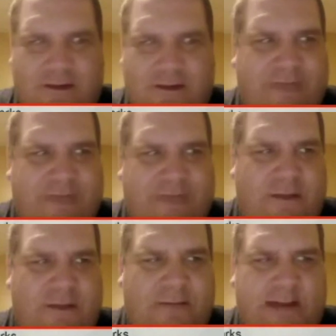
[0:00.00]
If you don't
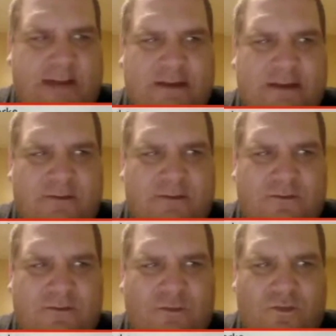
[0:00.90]
mind me asking,
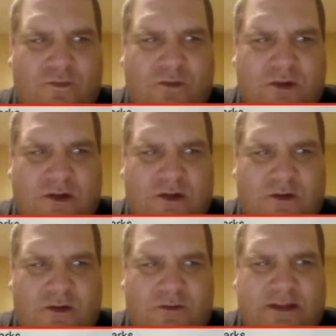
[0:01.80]
what